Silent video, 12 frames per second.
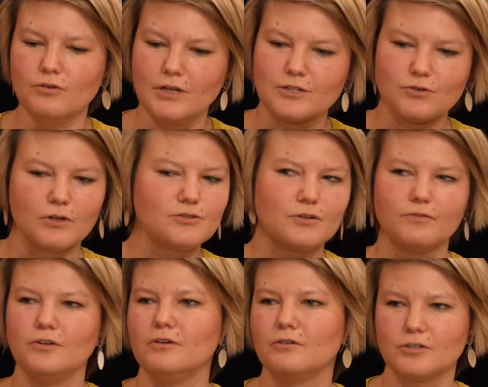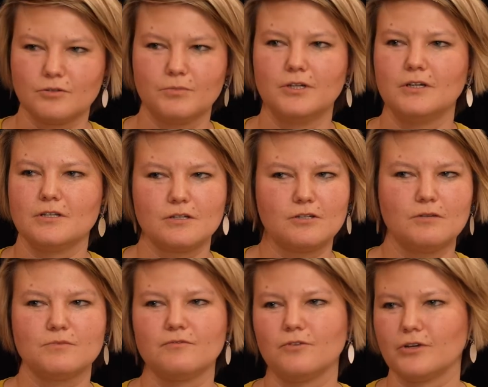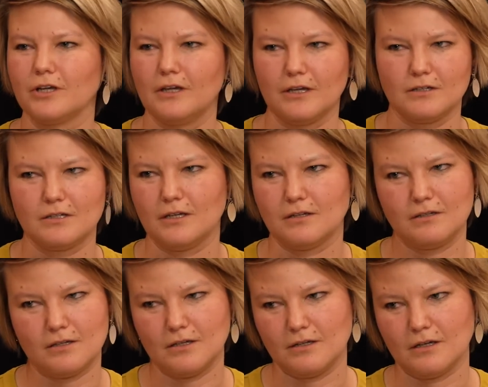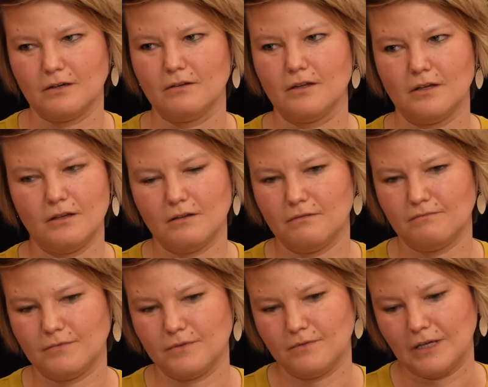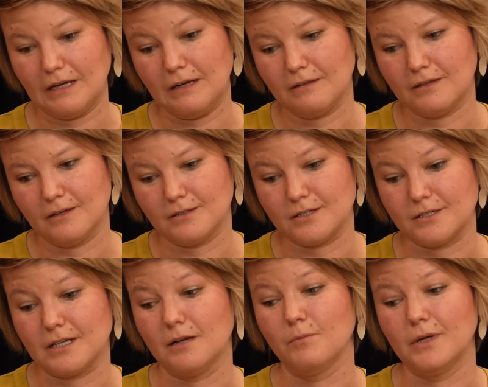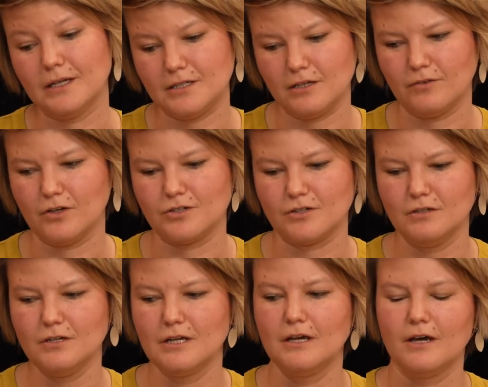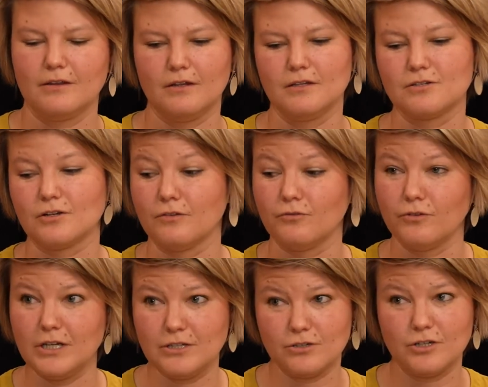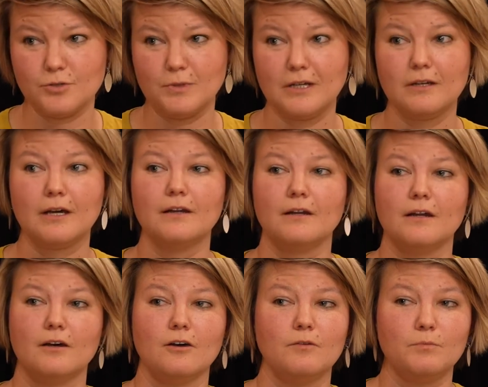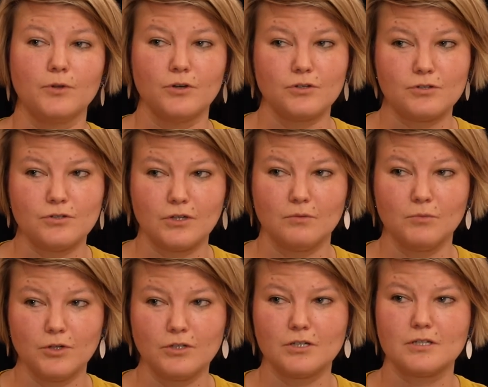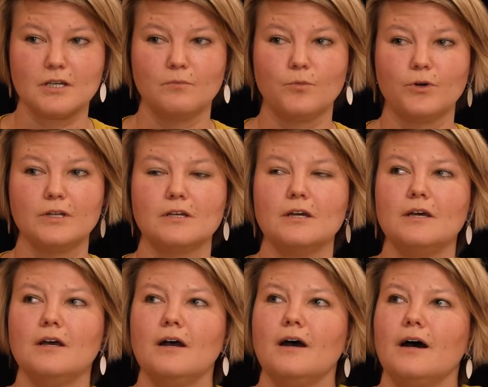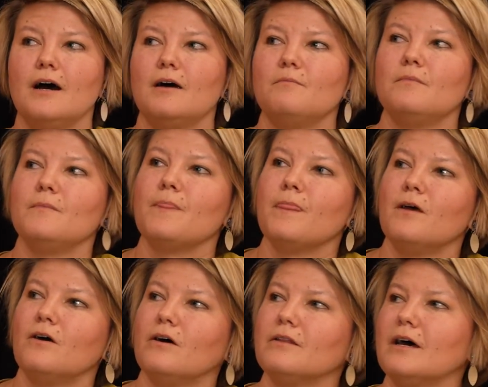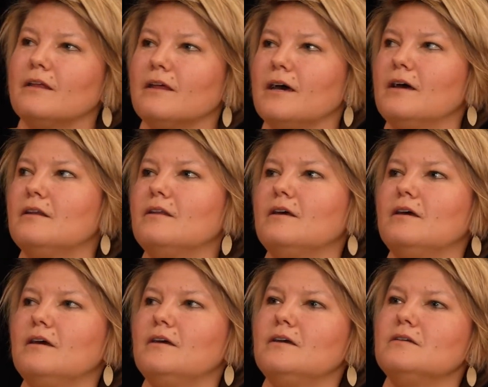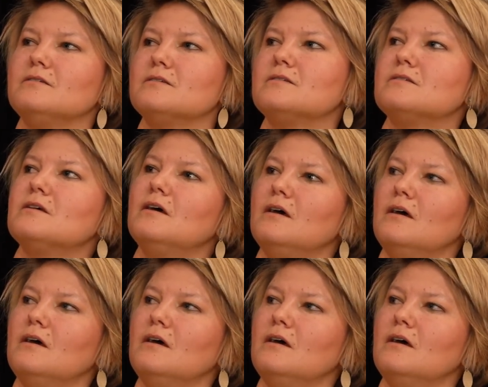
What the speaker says: let's call it sort of new entrepreneurs in terms of looking at how the sustainability of the ocean. I think there's a lot of research being done, and I hope those two can merge at some point. On the other hand, there is,